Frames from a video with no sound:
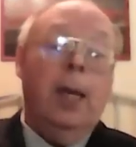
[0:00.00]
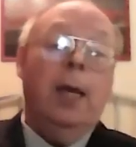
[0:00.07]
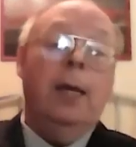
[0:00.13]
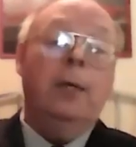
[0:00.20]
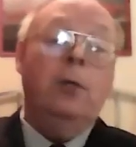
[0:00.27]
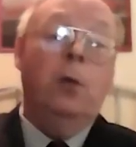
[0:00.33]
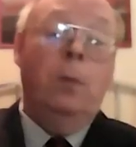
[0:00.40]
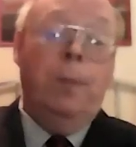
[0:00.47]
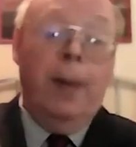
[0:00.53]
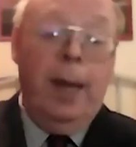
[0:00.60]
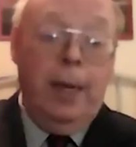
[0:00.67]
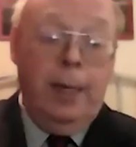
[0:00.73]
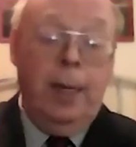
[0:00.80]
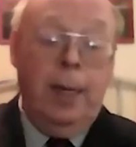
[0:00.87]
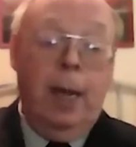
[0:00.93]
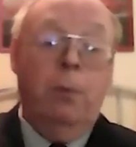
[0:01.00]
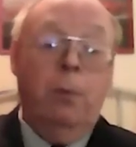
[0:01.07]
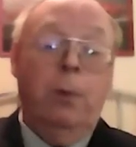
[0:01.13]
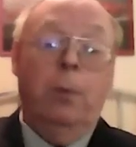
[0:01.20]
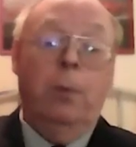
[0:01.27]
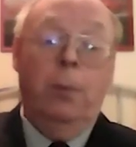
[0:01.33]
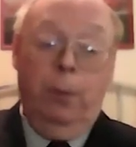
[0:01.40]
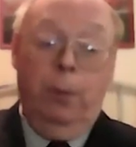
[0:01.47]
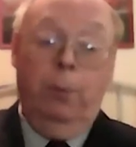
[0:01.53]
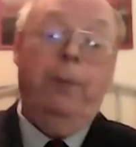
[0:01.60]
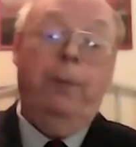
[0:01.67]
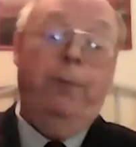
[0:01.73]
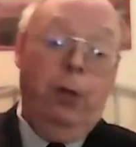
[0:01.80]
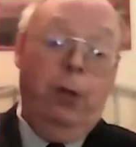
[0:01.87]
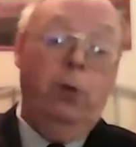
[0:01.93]
and go back and I would
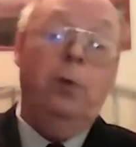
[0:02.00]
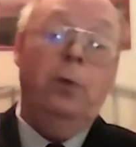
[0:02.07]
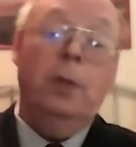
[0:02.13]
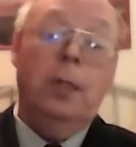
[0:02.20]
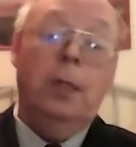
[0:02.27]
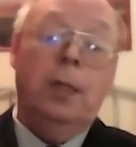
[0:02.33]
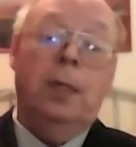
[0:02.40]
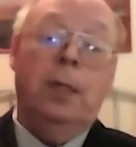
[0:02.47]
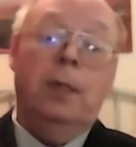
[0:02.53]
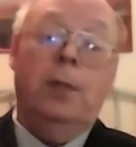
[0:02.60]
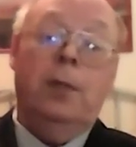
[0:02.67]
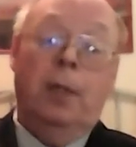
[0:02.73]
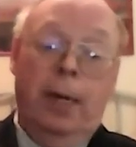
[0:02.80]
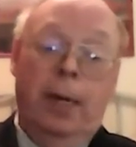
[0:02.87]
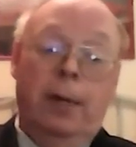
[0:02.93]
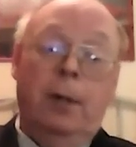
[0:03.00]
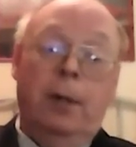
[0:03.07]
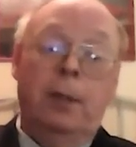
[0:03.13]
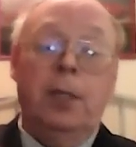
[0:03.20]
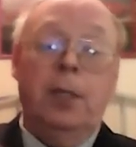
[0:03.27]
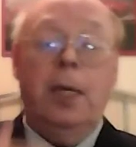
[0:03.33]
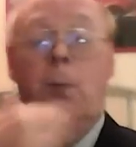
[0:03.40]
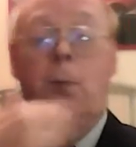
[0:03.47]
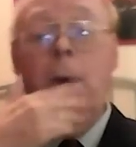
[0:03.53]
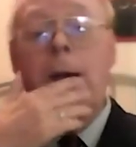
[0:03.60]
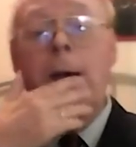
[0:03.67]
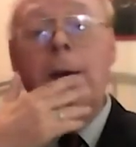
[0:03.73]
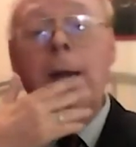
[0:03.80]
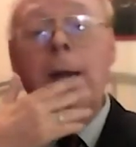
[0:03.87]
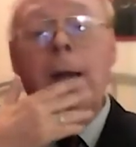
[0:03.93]
review the letter and say,
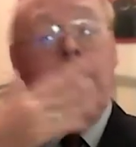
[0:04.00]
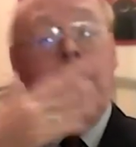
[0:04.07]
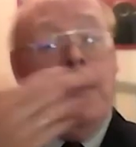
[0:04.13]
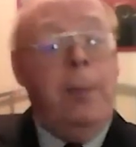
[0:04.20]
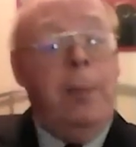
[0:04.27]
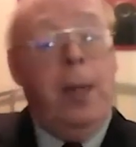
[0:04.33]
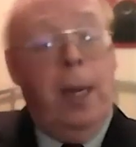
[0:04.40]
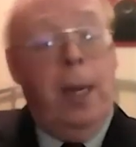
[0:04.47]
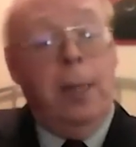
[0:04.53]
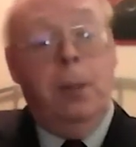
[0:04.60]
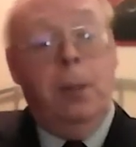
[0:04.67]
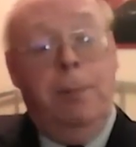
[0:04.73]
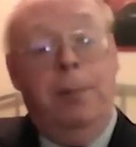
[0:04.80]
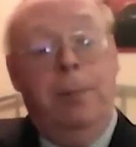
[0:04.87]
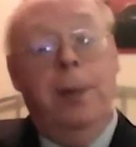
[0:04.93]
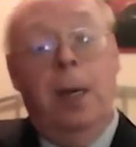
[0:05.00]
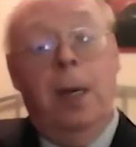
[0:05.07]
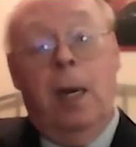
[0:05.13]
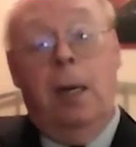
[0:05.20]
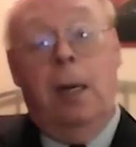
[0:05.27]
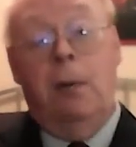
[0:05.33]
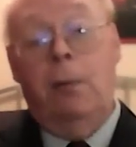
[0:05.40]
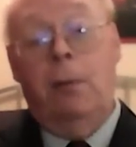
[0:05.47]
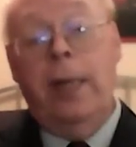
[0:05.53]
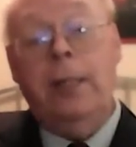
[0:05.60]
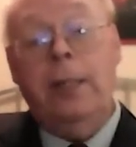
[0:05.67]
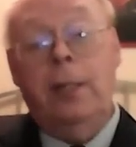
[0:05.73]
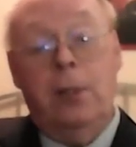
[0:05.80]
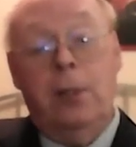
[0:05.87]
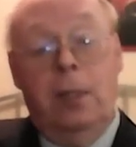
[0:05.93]
well, maybe I could
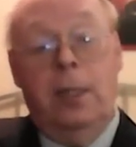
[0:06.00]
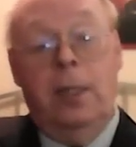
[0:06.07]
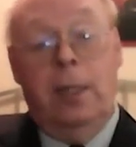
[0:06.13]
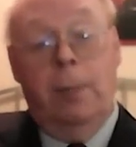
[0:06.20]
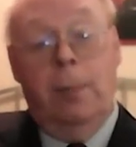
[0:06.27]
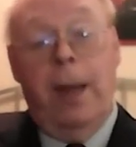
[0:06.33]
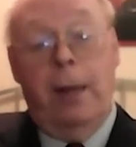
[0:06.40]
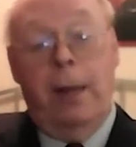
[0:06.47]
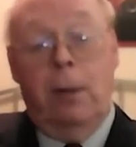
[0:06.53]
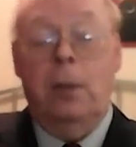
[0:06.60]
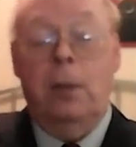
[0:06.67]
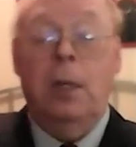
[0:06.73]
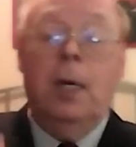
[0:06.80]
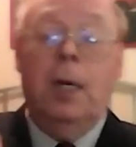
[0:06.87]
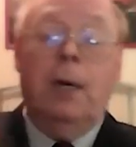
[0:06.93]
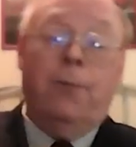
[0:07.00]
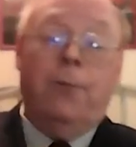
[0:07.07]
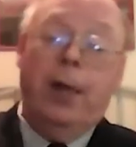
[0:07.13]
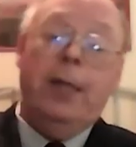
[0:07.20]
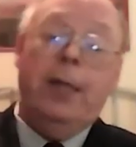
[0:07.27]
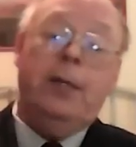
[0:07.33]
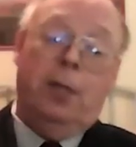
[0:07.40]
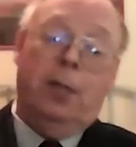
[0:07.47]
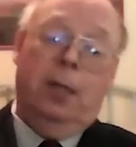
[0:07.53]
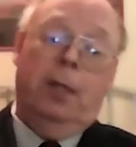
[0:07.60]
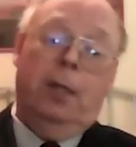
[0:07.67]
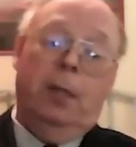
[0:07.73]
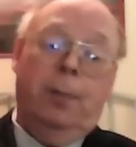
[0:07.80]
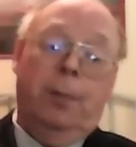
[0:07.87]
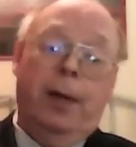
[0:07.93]
write this a little better, phrase it a
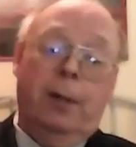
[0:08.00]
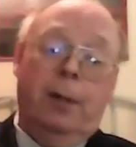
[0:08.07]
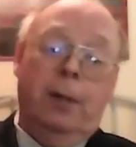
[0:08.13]
little better